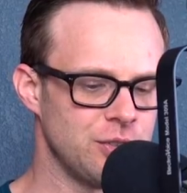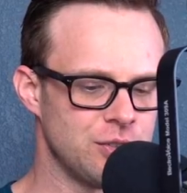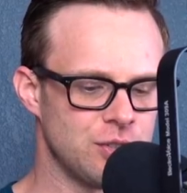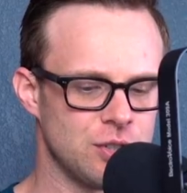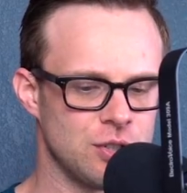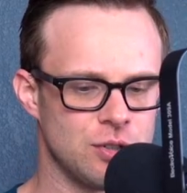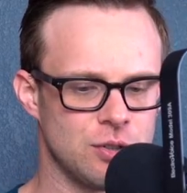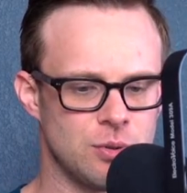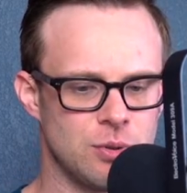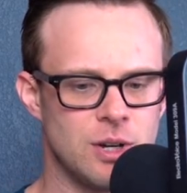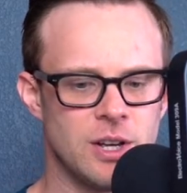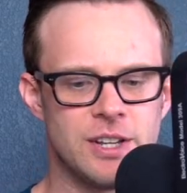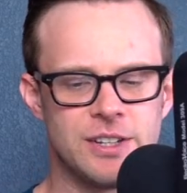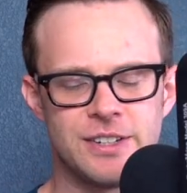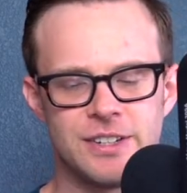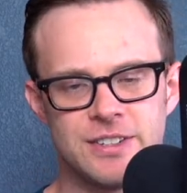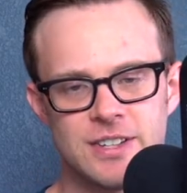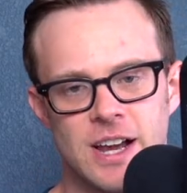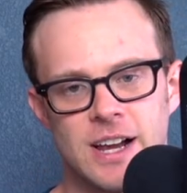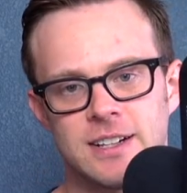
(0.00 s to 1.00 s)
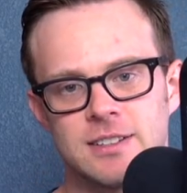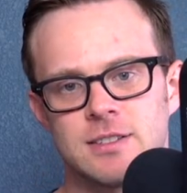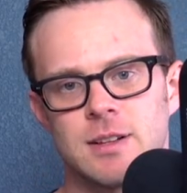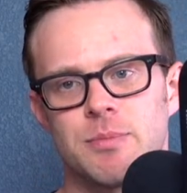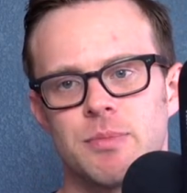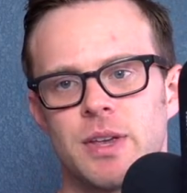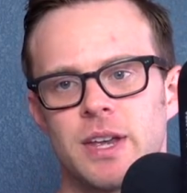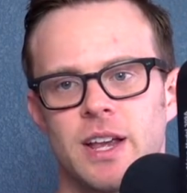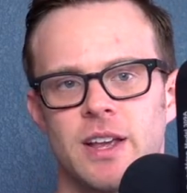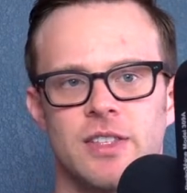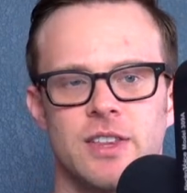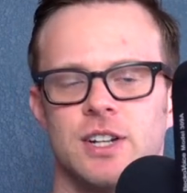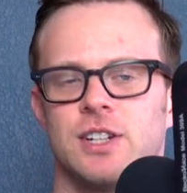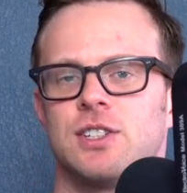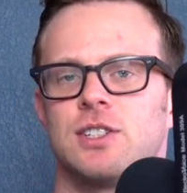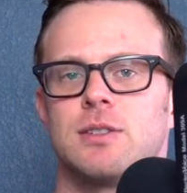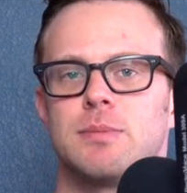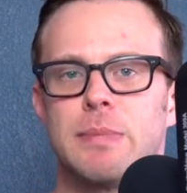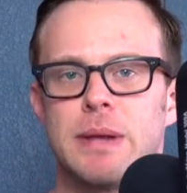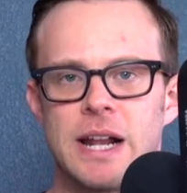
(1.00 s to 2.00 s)
you to design something and then
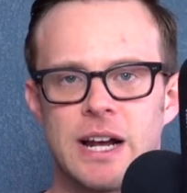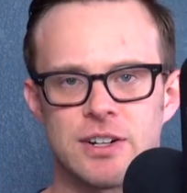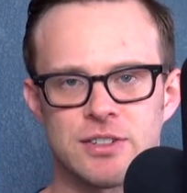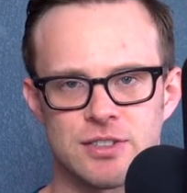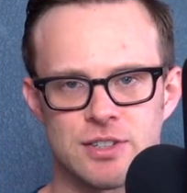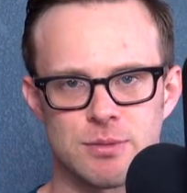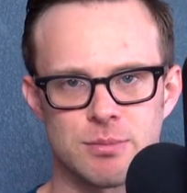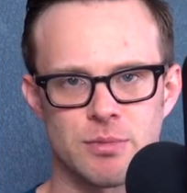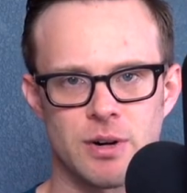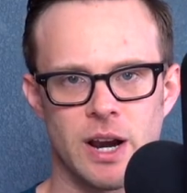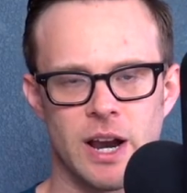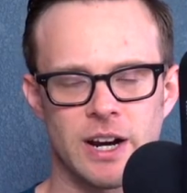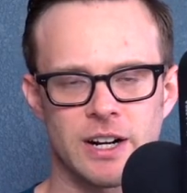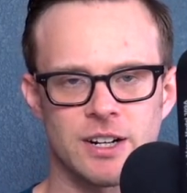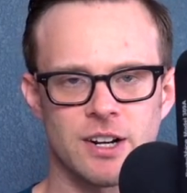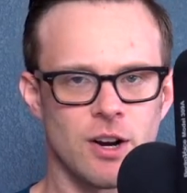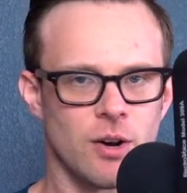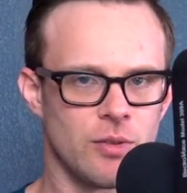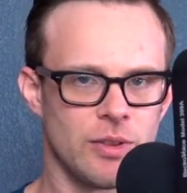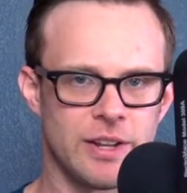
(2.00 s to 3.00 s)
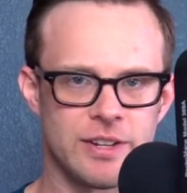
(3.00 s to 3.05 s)
spit out some React code.